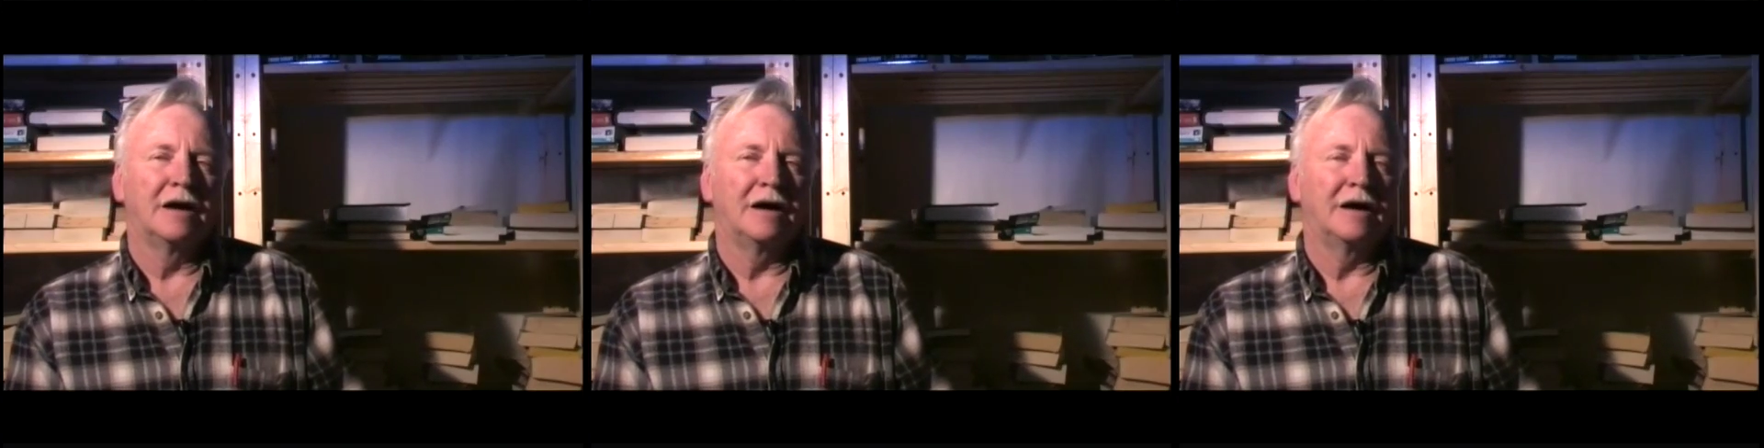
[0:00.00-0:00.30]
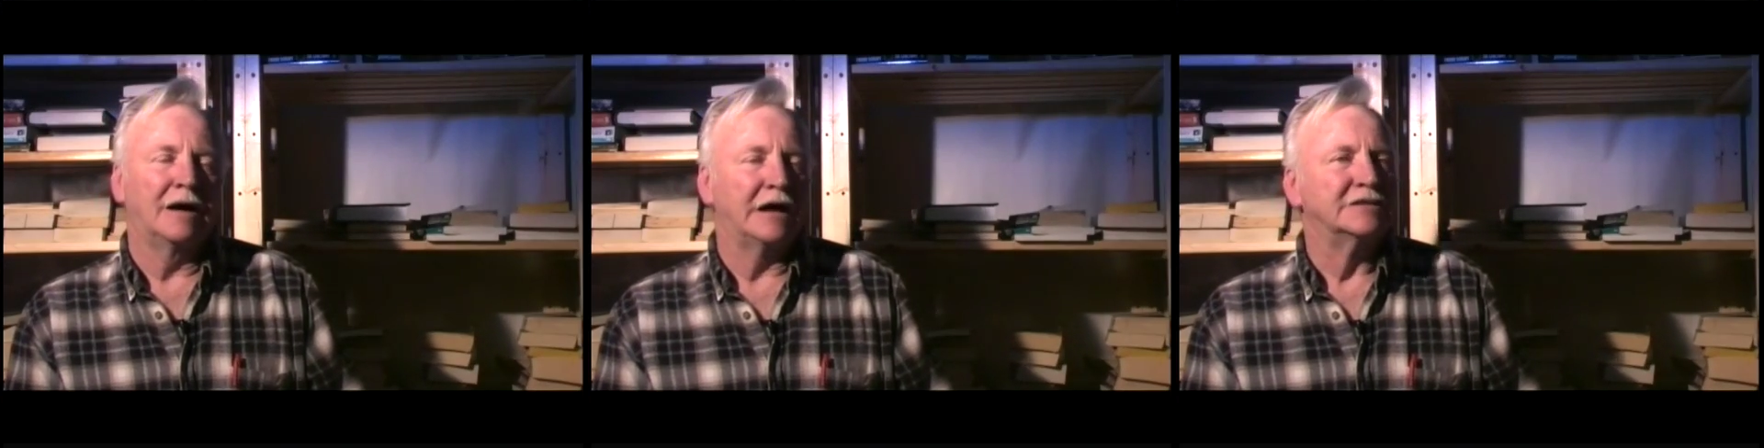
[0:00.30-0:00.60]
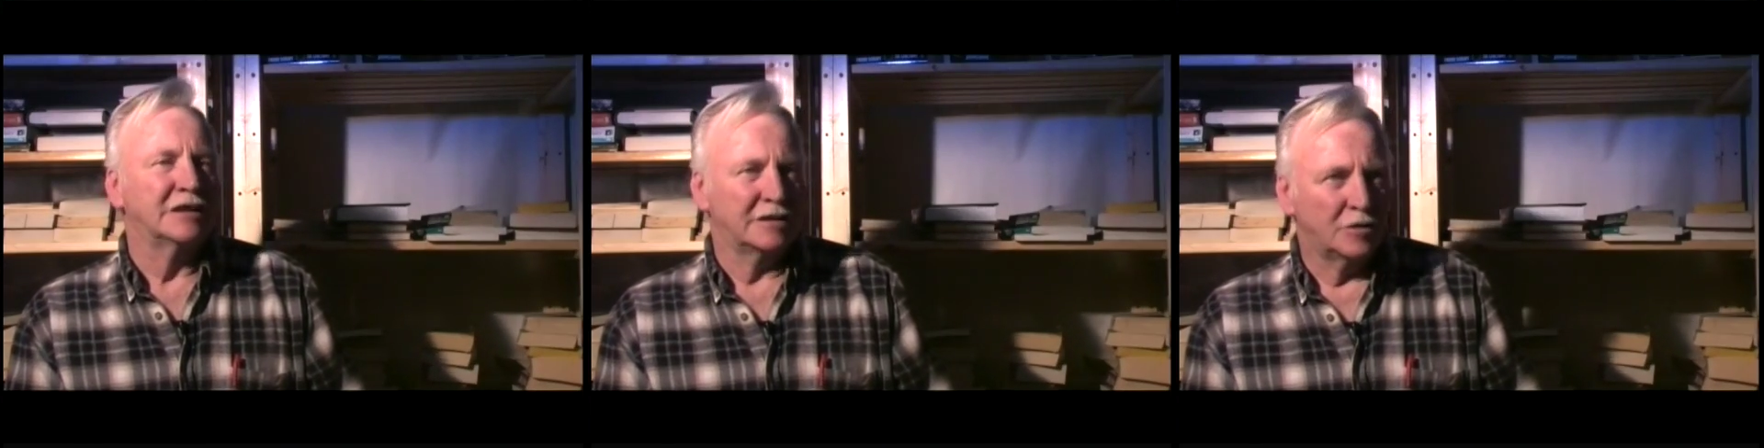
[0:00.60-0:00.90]
I
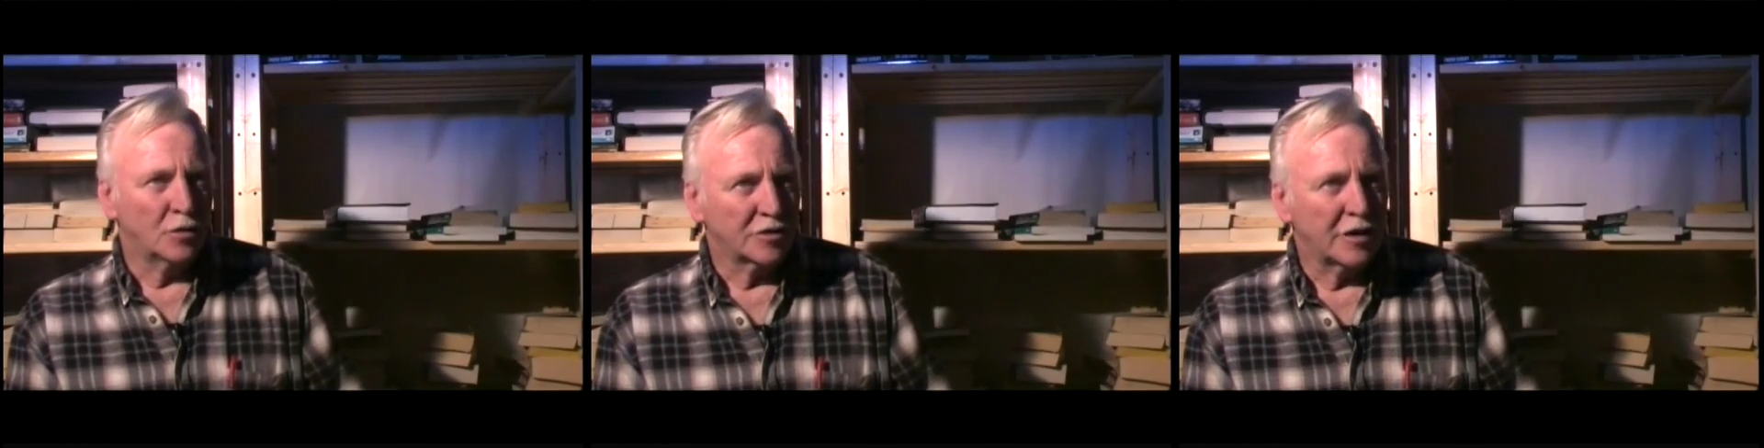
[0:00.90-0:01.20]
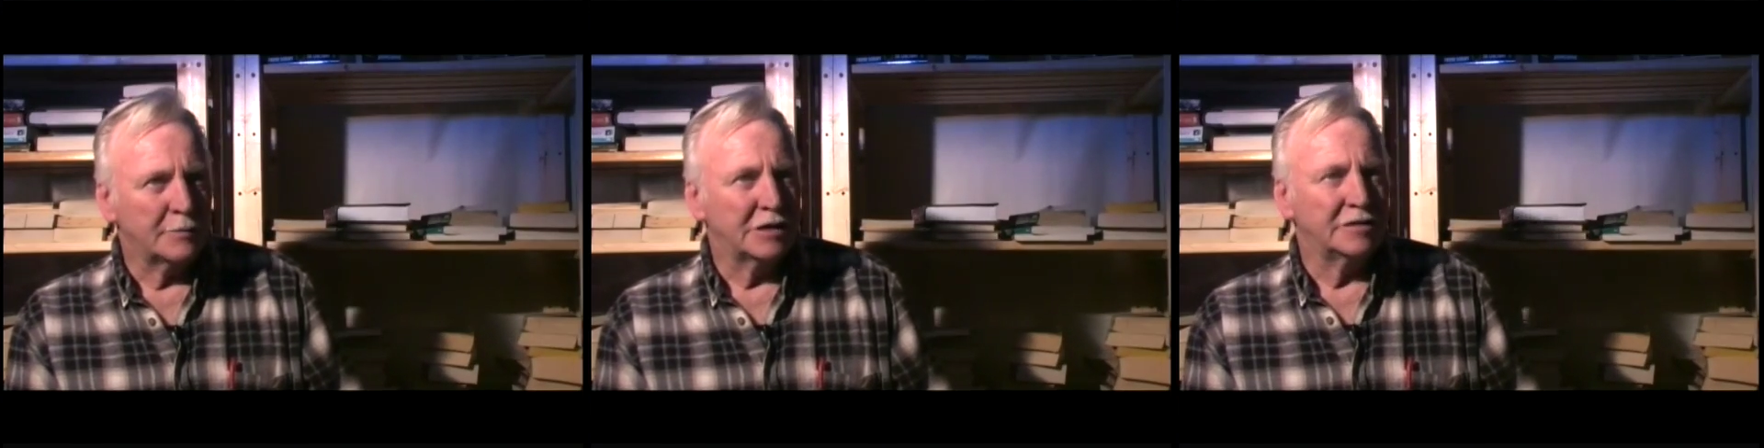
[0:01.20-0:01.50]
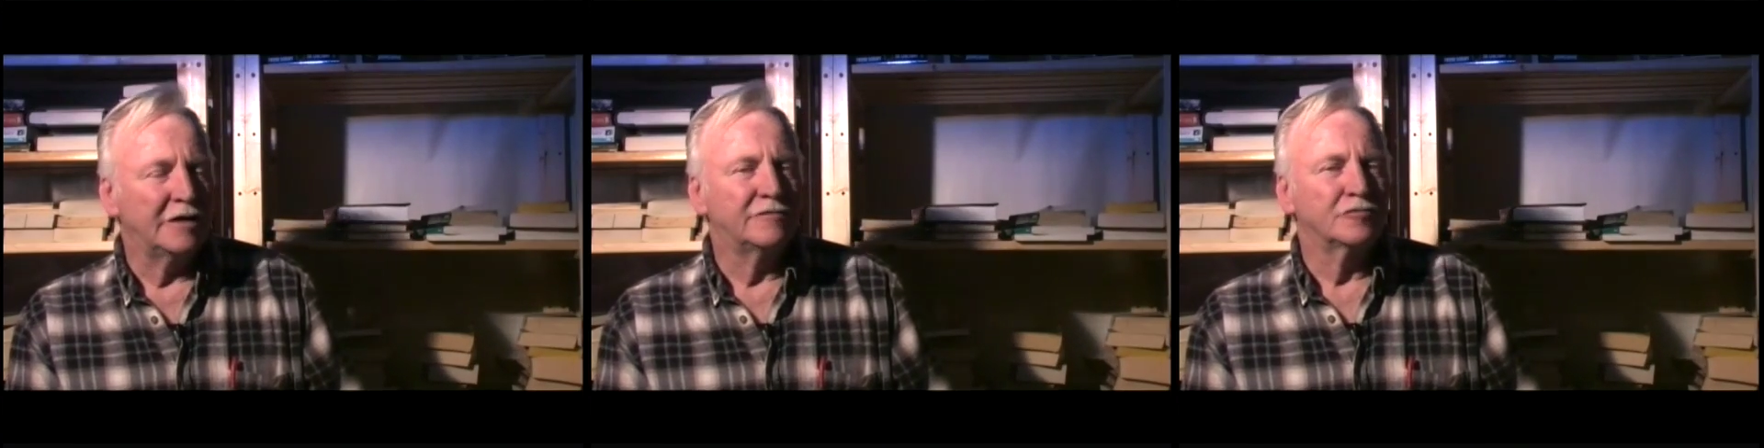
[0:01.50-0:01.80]
decided to go with them,
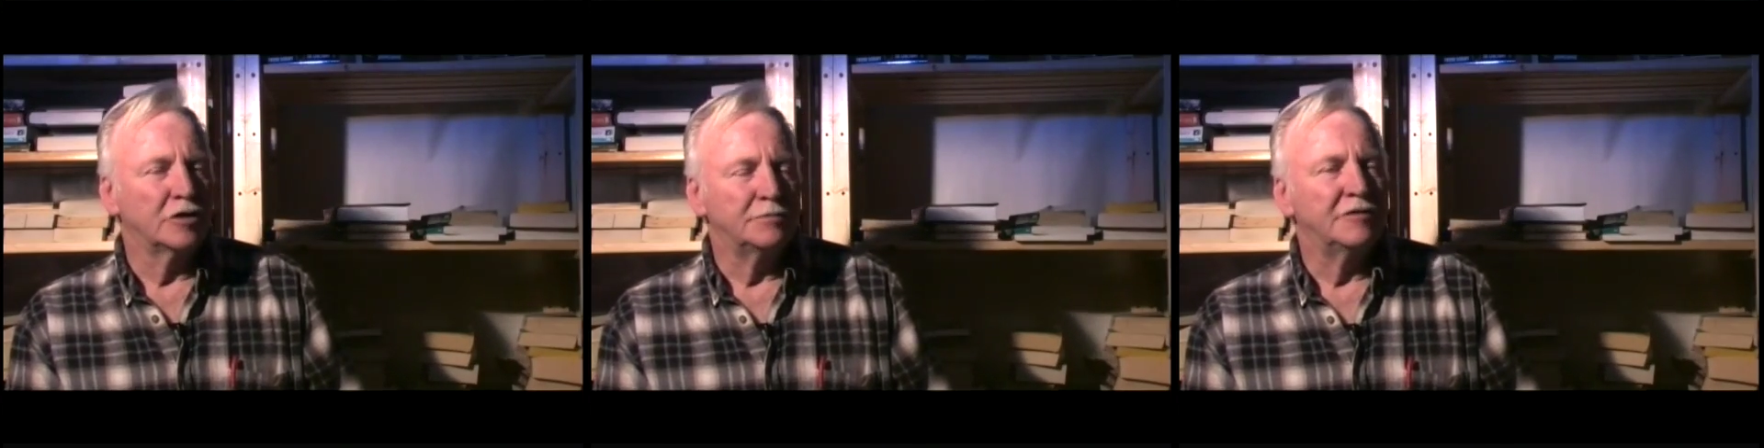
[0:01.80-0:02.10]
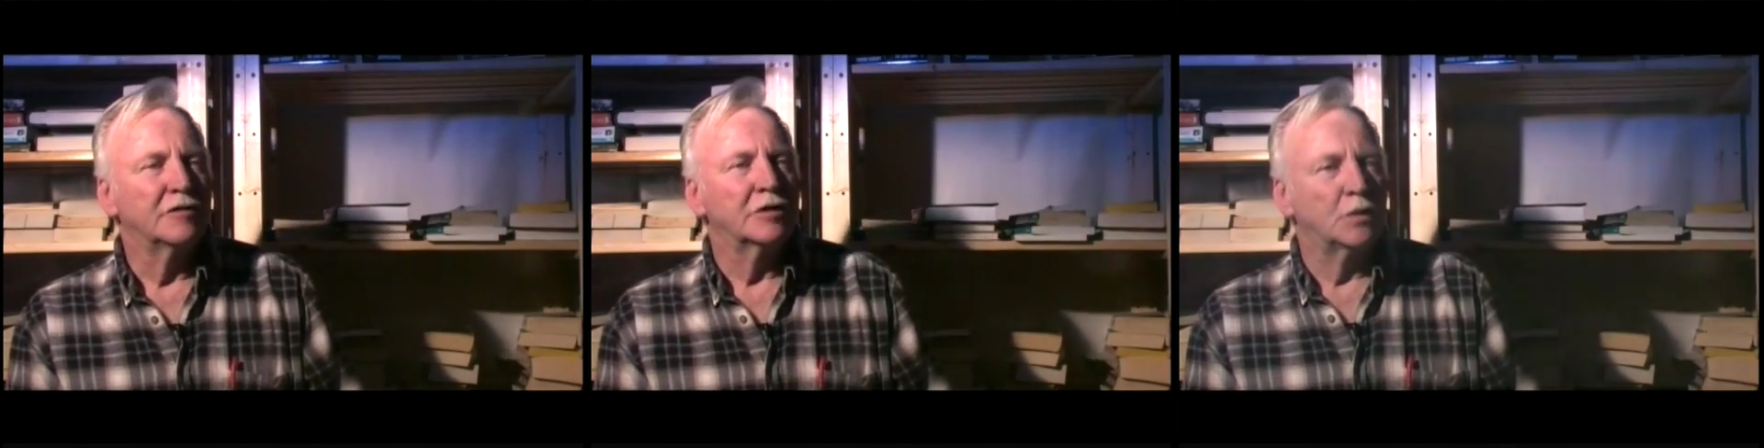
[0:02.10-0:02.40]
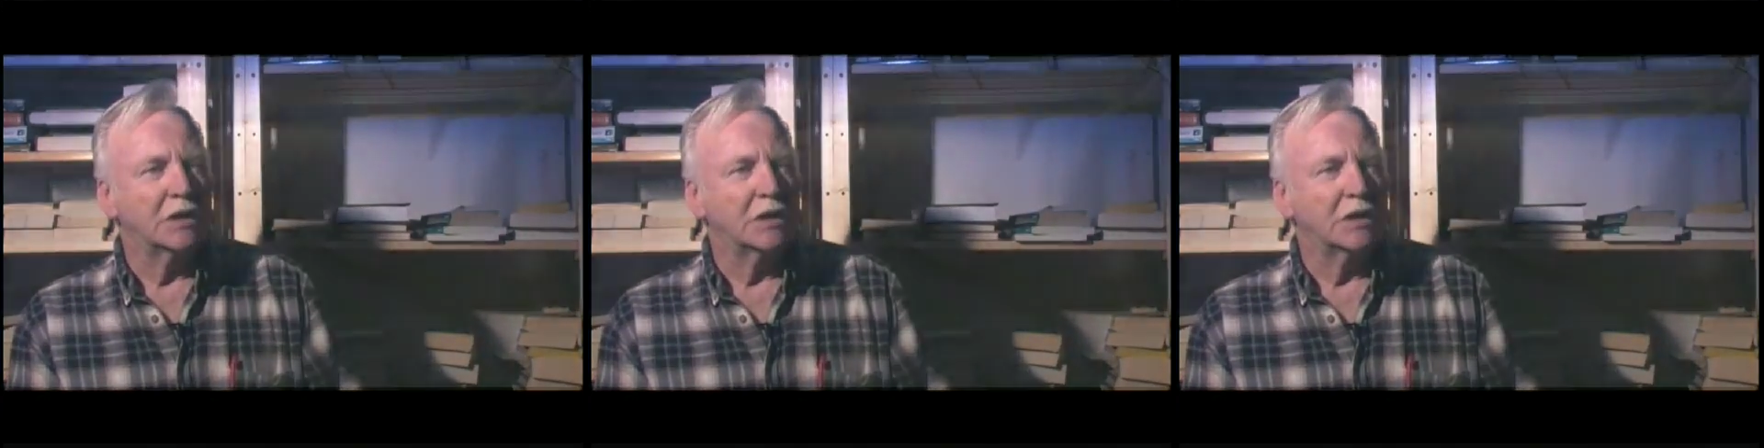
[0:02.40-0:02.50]
and they've treated me very